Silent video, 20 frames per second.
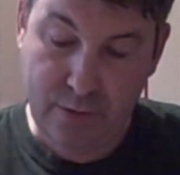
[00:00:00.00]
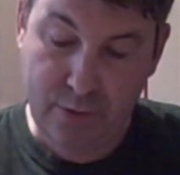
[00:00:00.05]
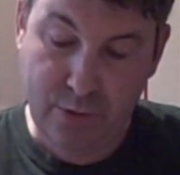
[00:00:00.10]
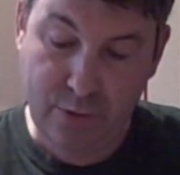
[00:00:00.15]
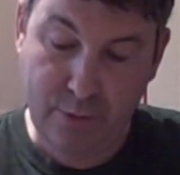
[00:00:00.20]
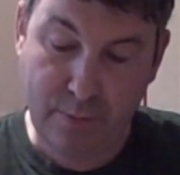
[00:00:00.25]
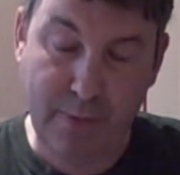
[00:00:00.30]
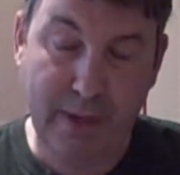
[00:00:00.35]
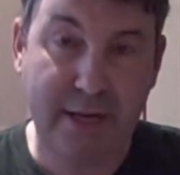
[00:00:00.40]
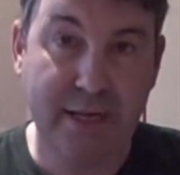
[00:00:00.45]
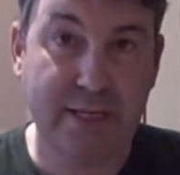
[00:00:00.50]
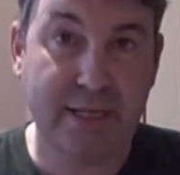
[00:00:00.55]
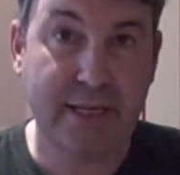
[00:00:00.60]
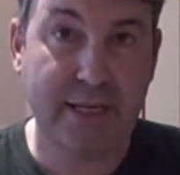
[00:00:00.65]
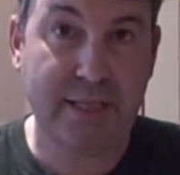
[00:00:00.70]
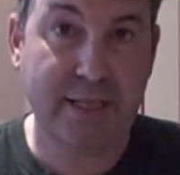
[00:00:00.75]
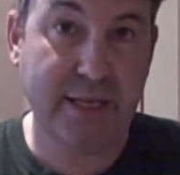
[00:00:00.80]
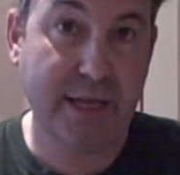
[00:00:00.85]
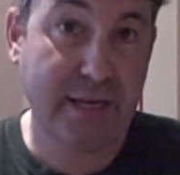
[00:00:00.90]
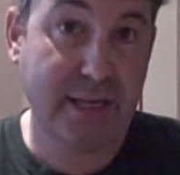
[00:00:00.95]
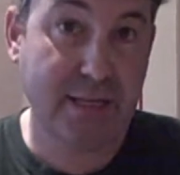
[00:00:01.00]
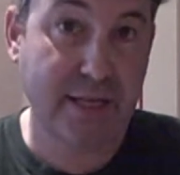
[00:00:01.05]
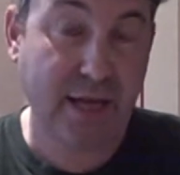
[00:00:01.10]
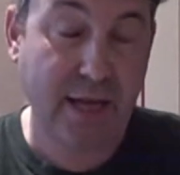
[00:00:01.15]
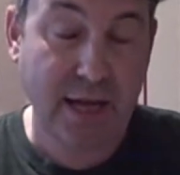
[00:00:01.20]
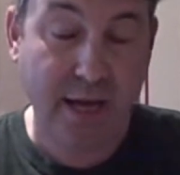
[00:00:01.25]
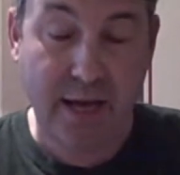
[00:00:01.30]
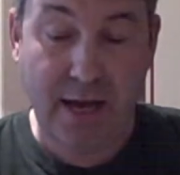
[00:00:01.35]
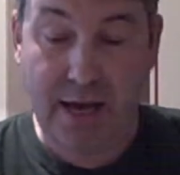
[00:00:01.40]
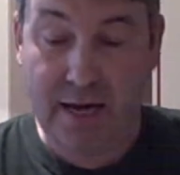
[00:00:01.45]
So I'm playing a C6,
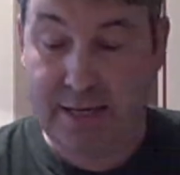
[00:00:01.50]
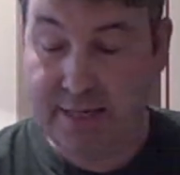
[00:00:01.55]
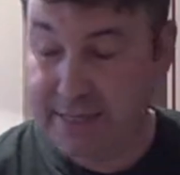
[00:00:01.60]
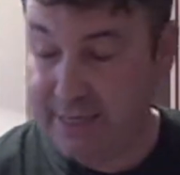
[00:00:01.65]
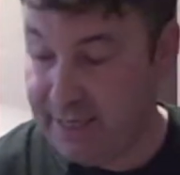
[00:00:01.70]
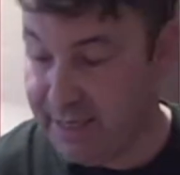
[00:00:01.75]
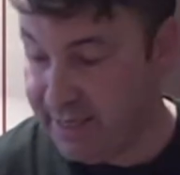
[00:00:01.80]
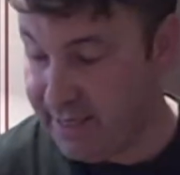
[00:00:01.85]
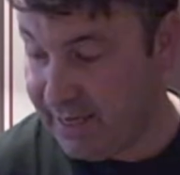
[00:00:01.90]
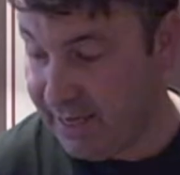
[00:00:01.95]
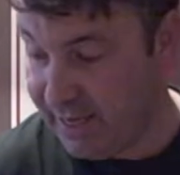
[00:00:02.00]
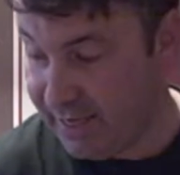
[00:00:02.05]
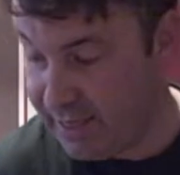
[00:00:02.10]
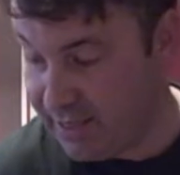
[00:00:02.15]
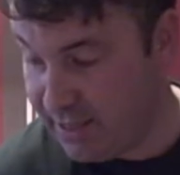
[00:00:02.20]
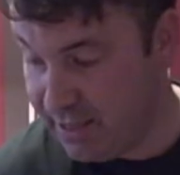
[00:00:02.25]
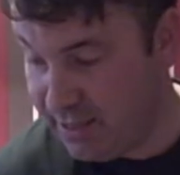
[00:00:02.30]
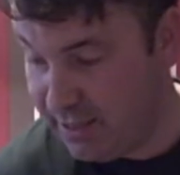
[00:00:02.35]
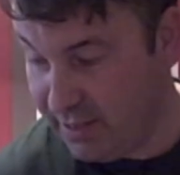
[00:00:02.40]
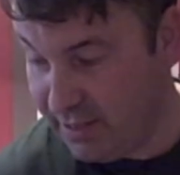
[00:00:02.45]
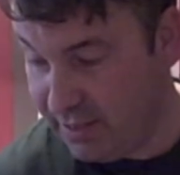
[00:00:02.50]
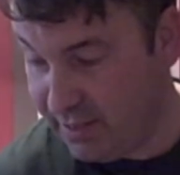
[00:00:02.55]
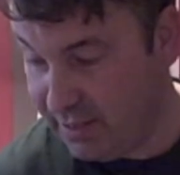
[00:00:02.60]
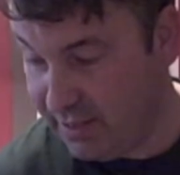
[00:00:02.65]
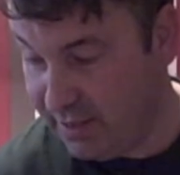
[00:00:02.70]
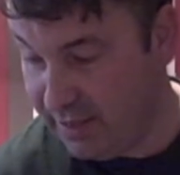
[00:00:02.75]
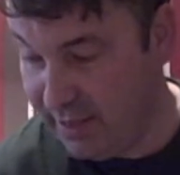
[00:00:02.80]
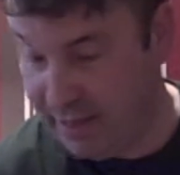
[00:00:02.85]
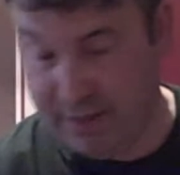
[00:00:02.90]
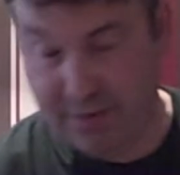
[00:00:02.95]
and the C6
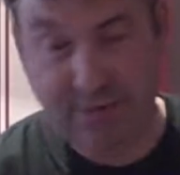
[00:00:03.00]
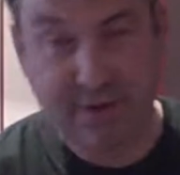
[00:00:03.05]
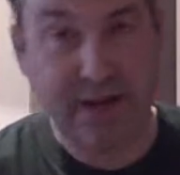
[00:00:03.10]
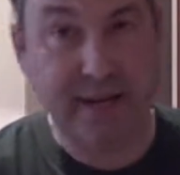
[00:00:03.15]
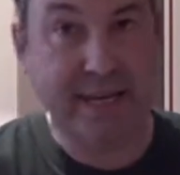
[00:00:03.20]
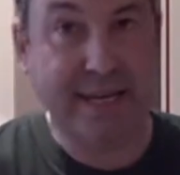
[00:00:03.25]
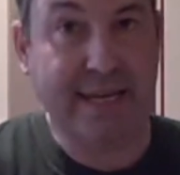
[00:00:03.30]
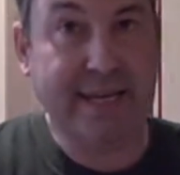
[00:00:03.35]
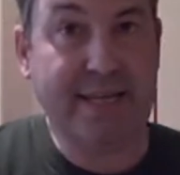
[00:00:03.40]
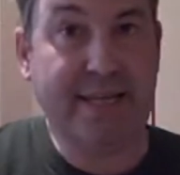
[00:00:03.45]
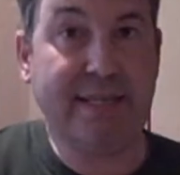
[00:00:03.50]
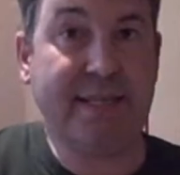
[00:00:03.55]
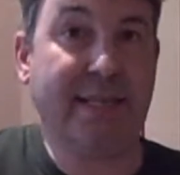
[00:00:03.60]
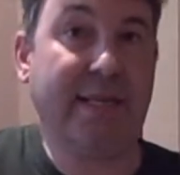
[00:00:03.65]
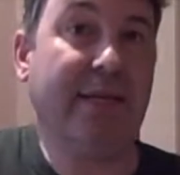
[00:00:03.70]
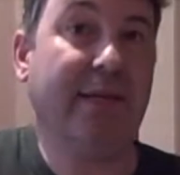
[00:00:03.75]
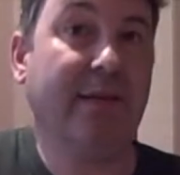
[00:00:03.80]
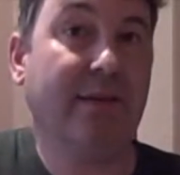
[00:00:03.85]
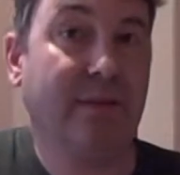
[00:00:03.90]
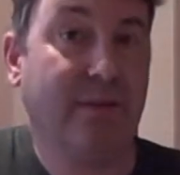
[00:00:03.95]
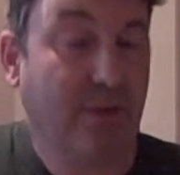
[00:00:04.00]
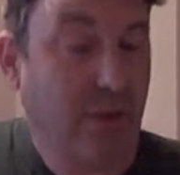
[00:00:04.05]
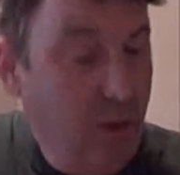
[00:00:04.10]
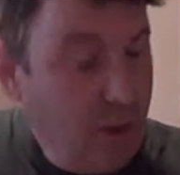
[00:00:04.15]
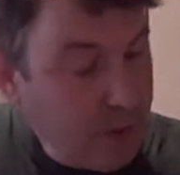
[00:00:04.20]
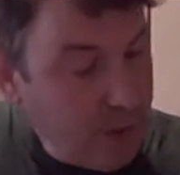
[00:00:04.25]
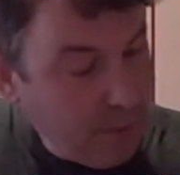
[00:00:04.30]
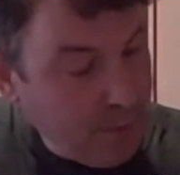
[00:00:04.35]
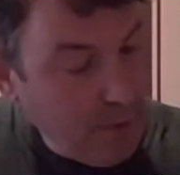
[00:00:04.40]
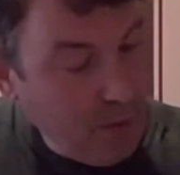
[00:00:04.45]
is very easy
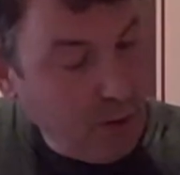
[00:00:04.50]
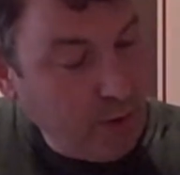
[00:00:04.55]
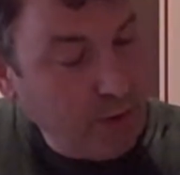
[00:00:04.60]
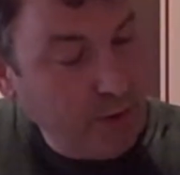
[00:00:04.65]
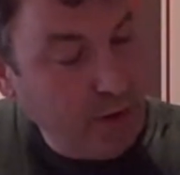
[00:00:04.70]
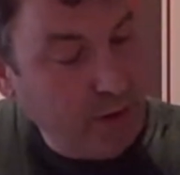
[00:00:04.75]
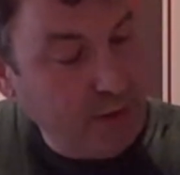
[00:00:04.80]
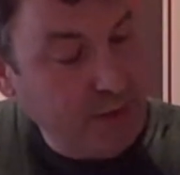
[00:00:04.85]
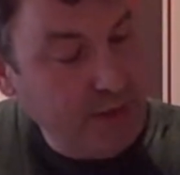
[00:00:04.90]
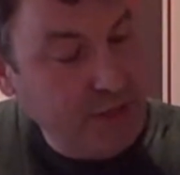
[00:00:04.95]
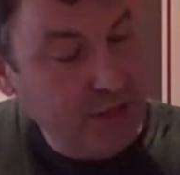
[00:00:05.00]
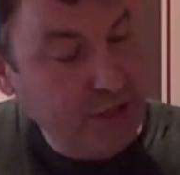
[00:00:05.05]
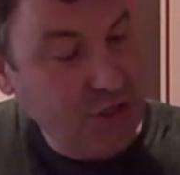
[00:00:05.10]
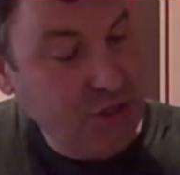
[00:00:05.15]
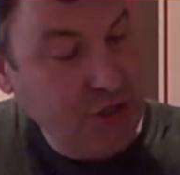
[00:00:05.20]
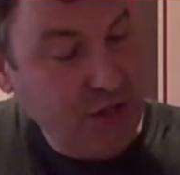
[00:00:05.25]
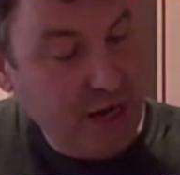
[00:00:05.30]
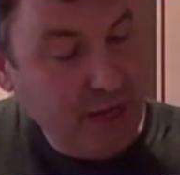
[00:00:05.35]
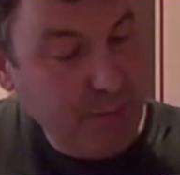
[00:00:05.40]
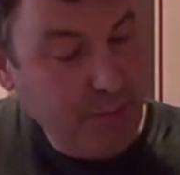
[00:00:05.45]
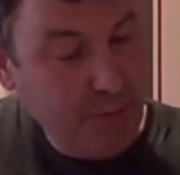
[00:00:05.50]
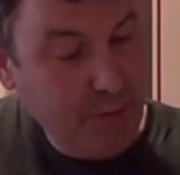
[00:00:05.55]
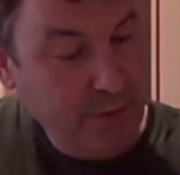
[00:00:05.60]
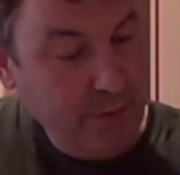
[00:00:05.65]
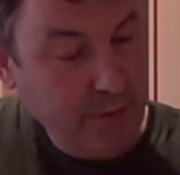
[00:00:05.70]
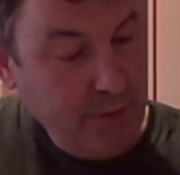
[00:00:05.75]
on this shape.